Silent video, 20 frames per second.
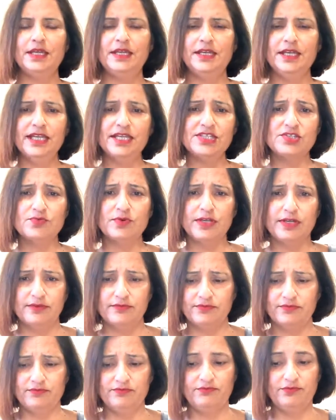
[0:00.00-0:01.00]
Next one,
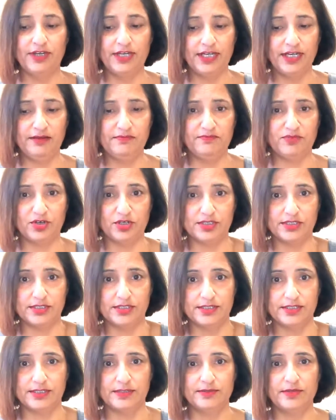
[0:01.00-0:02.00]
very
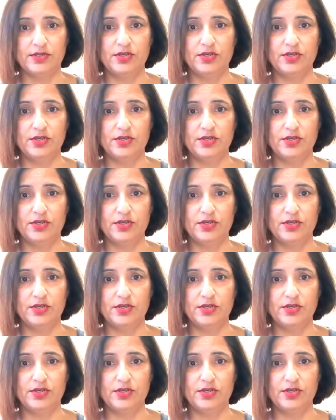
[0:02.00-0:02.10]
important.